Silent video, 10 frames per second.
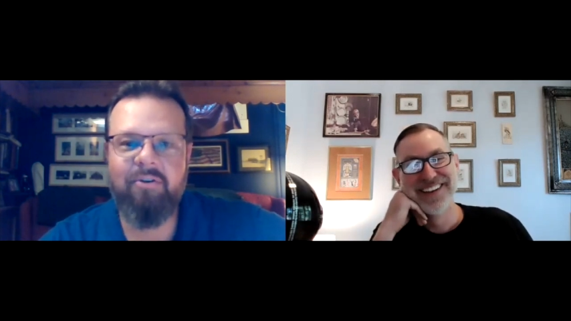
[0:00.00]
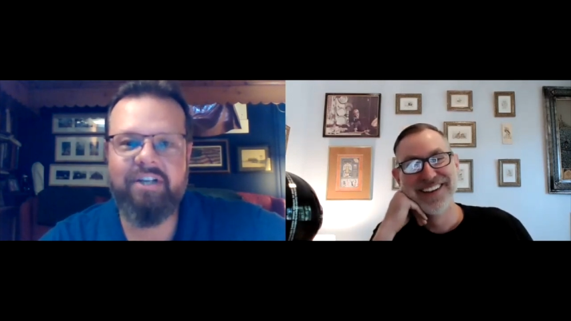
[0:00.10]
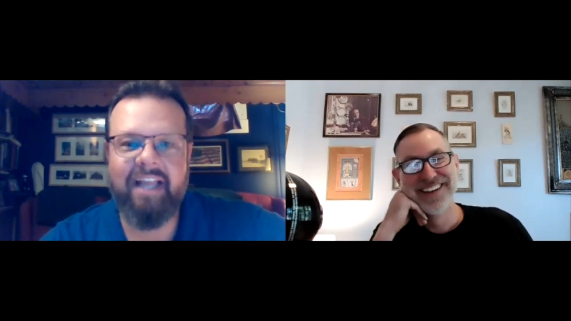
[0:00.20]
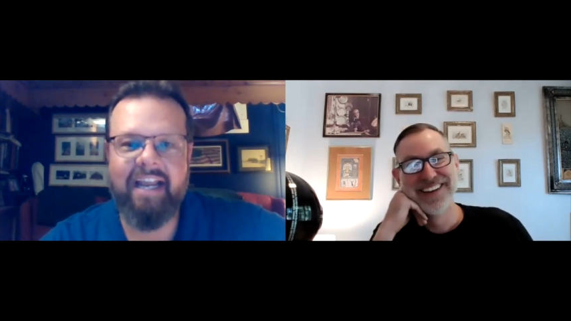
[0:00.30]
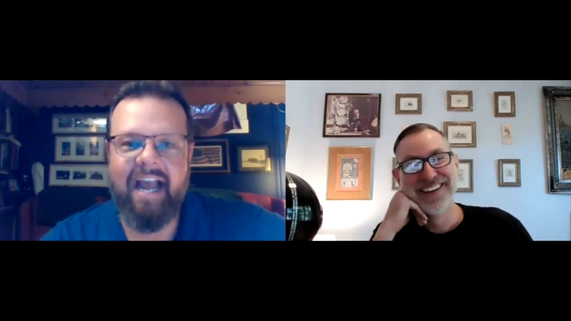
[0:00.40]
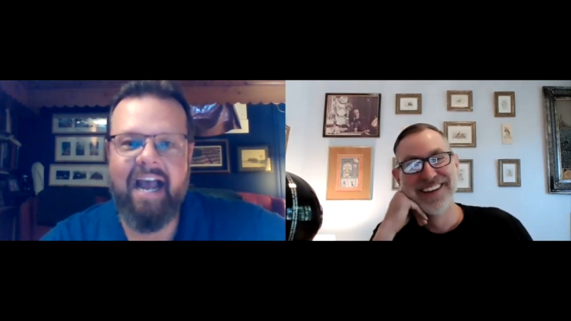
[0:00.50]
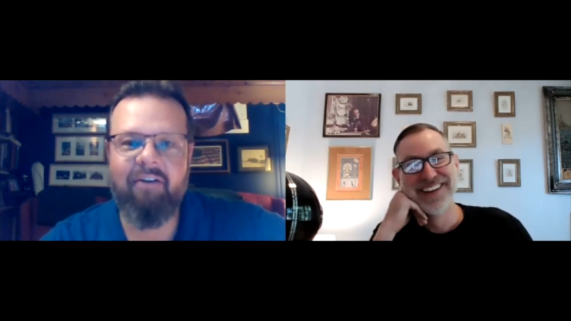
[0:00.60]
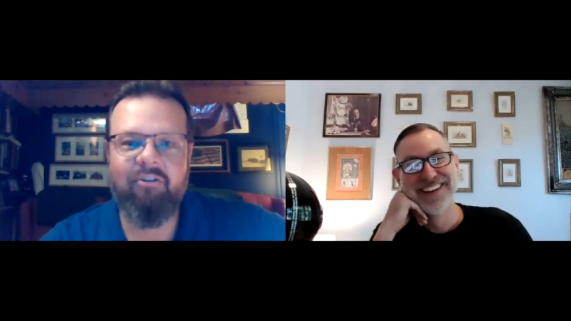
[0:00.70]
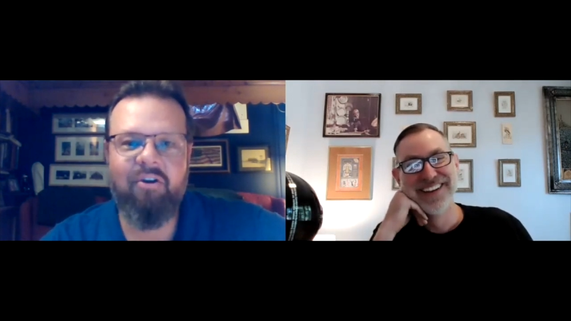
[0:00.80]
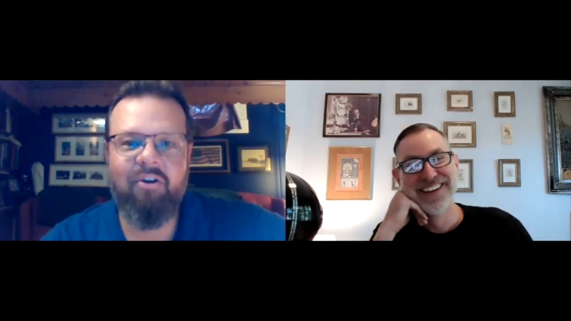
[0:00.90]
Speaker 1: Like I'll go to
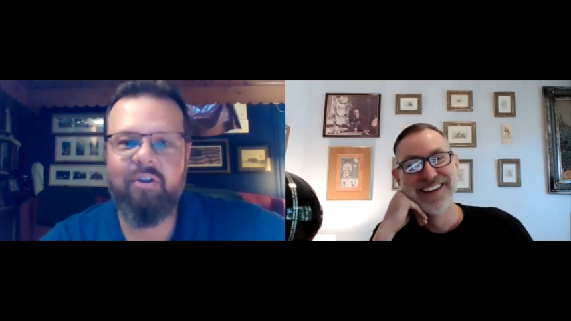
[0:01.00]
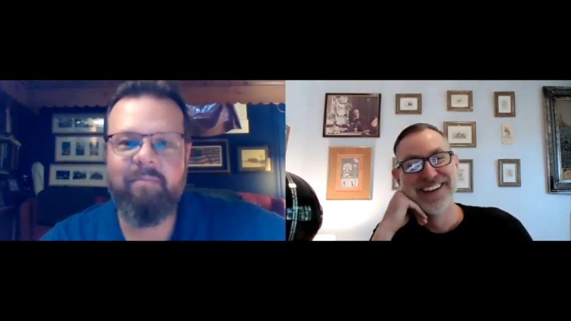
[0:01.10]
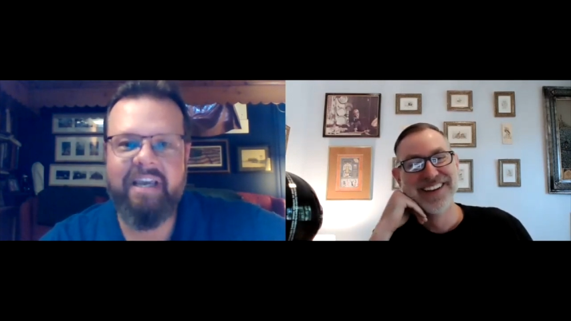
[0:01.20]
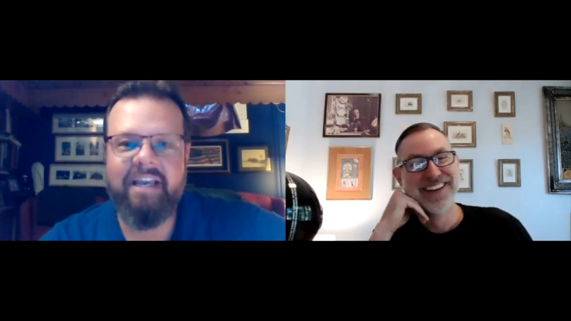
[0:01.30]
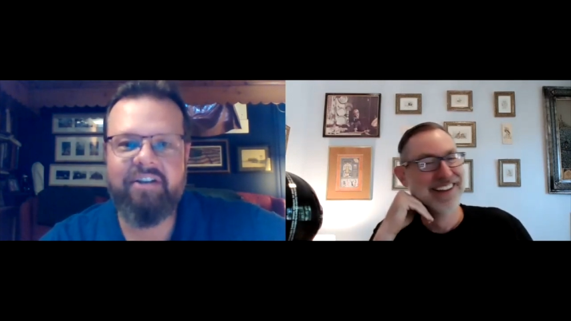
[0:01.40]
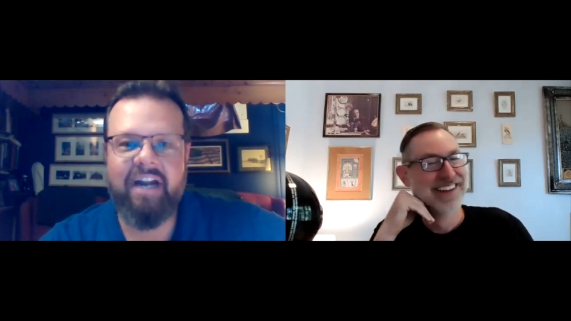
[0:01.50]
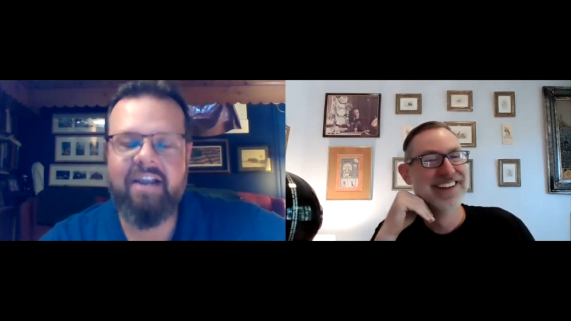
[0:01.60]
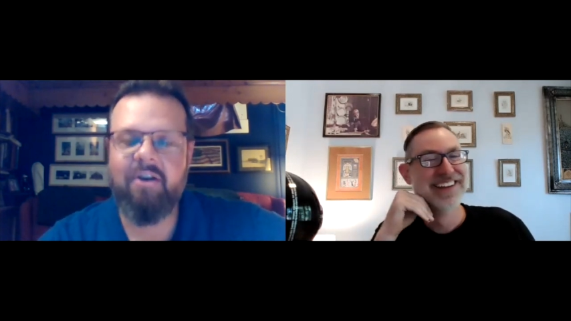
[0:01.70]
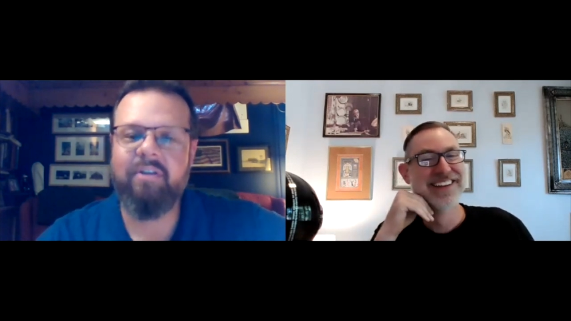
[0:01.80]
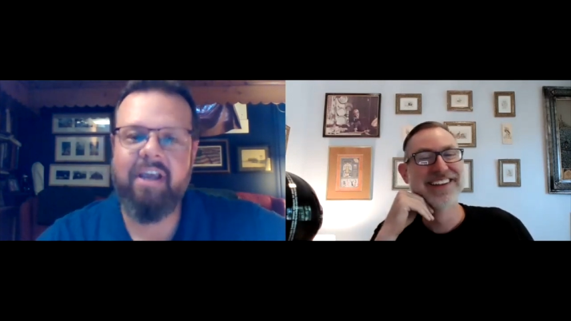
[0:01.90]
the beach and I go in the
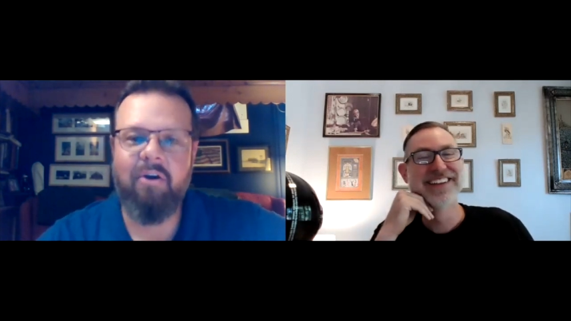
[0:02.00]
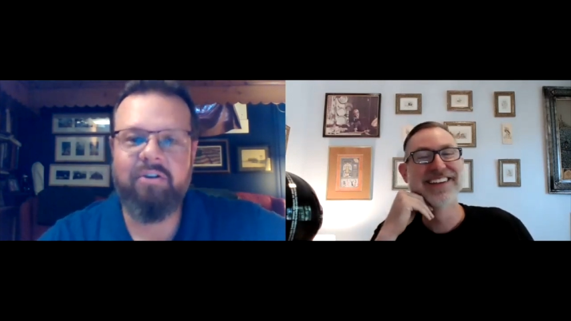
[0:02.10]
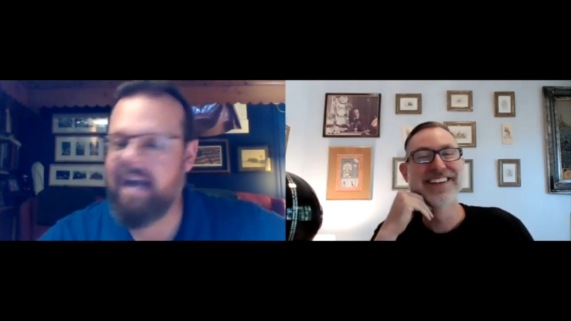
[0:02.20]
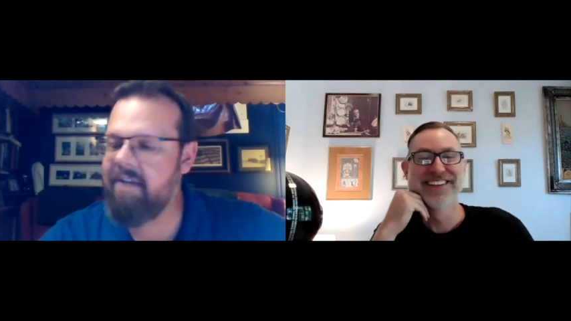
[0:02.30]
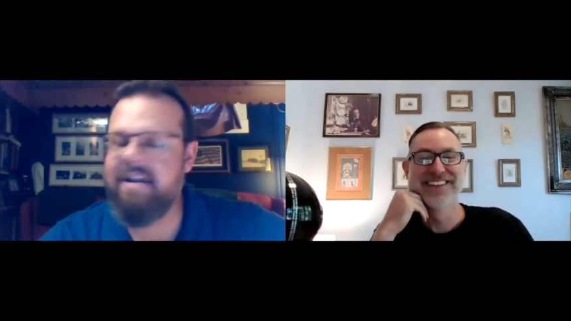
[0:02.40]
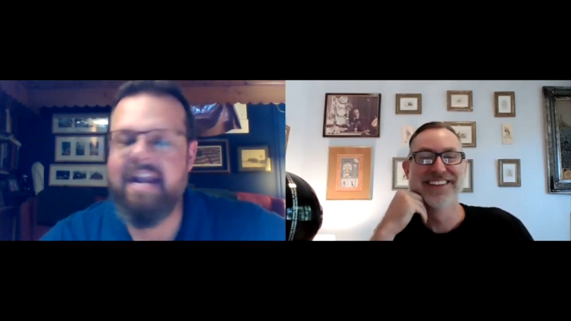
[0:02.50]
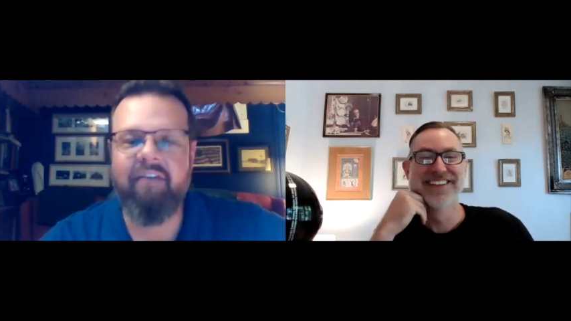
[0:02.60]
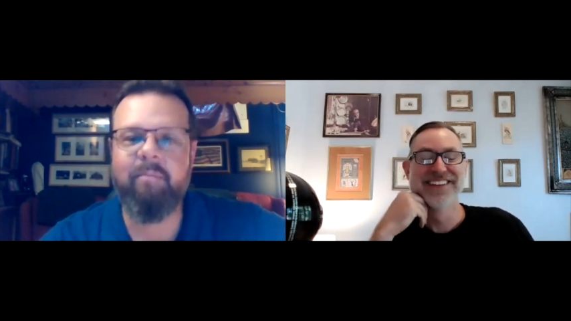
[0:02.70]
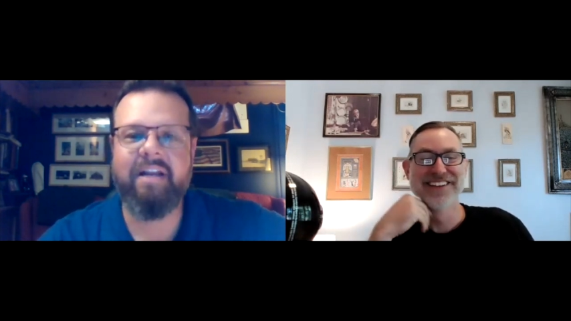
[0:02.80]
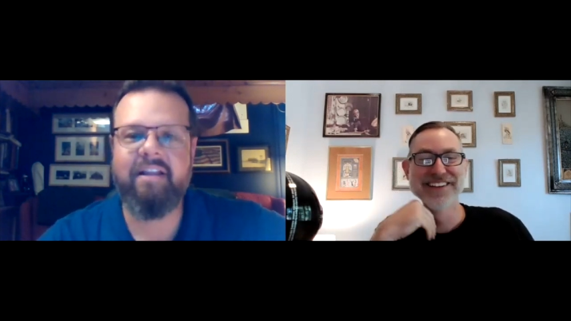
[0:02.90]
ocean. I've never been
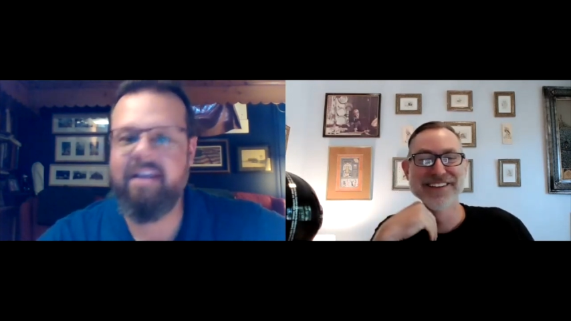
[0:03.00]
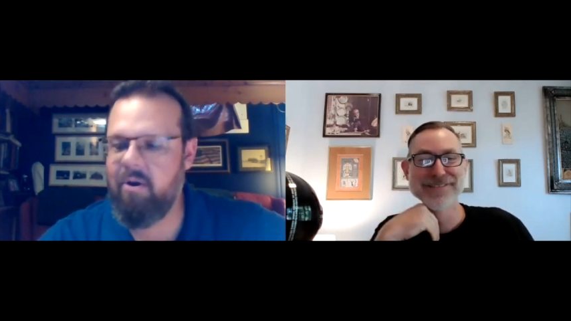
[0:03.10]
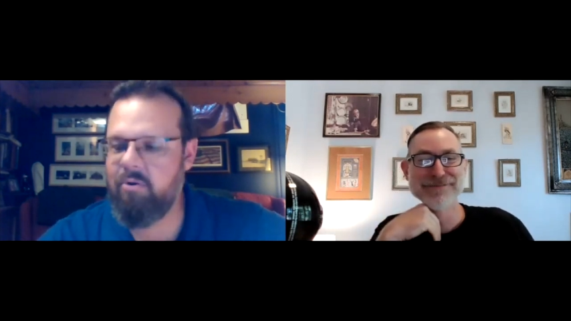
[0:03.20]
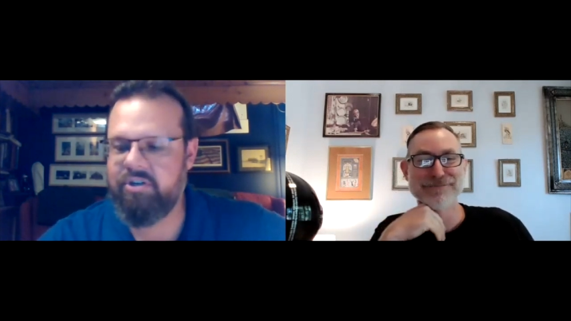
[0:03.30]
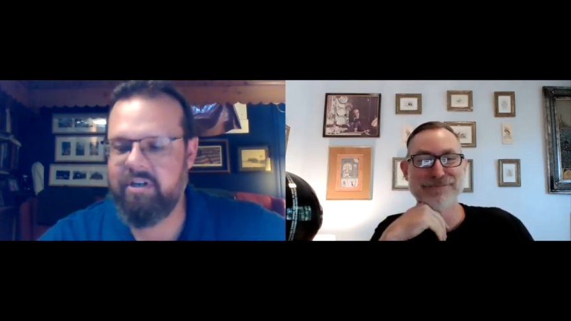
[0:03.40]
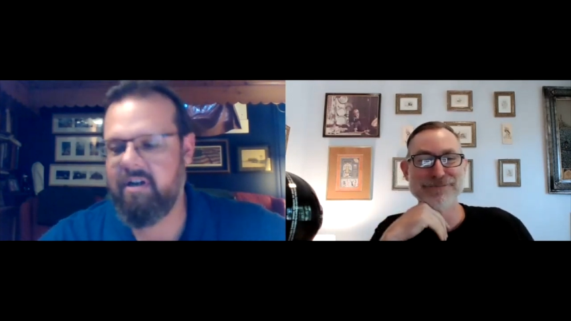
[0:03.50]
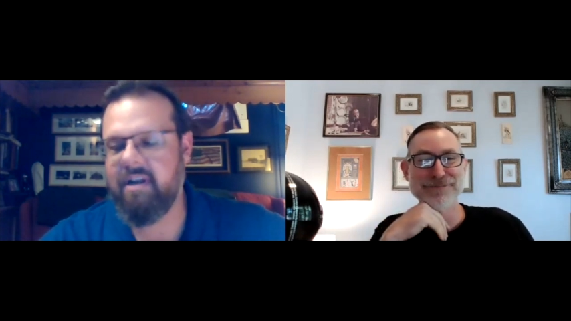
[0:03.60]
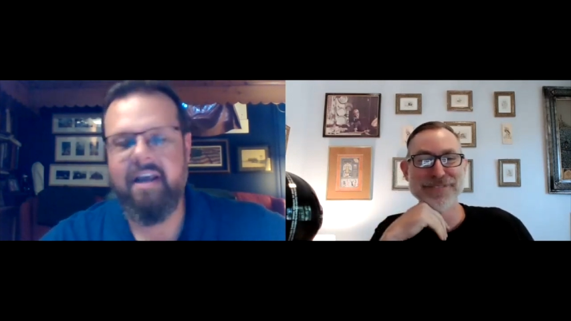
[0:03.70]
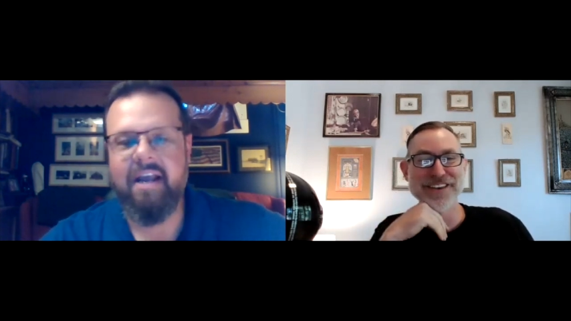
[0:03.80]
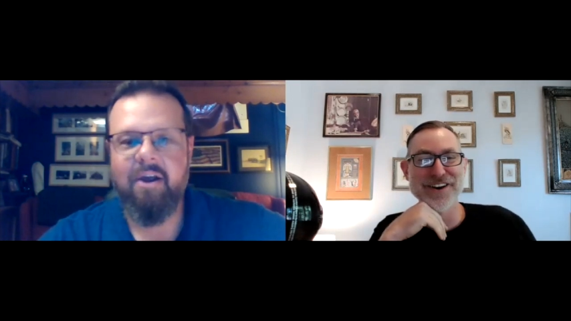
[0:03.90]
in the ocean
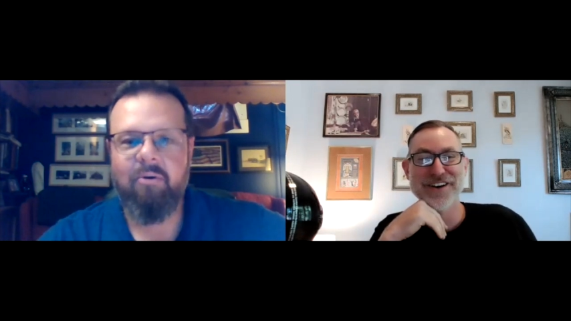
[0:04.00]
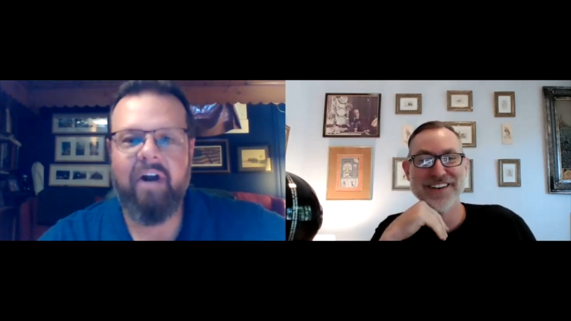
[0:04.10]
where I